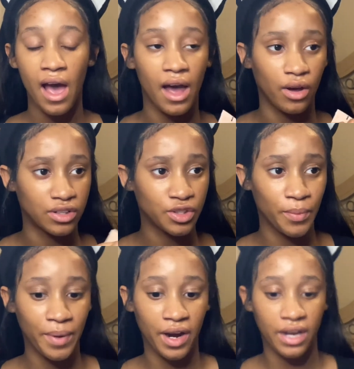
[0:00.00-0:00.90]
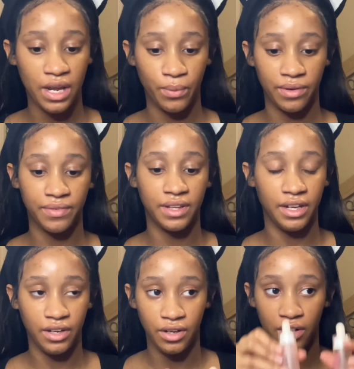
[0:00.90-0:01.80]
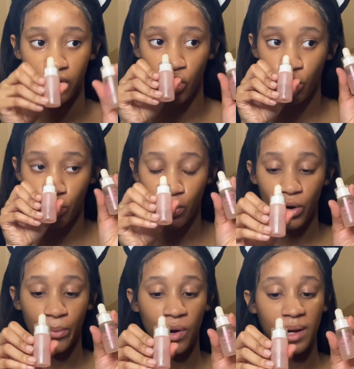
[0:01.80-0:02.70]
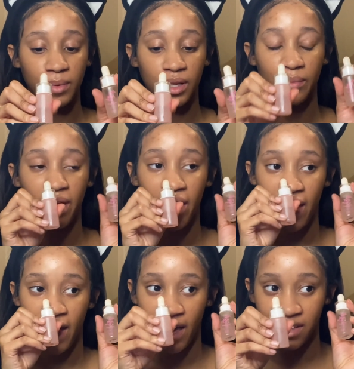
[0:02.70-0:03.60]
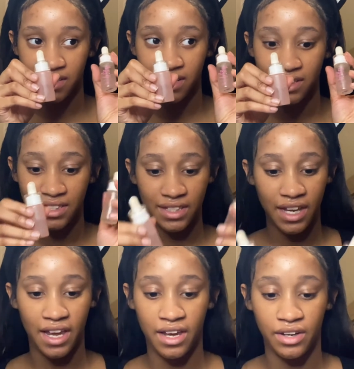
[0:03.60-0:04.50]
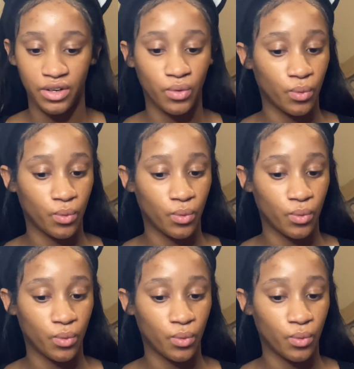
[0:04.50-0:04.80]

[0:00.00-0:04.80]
I also paired it with the No Pore Problem essence and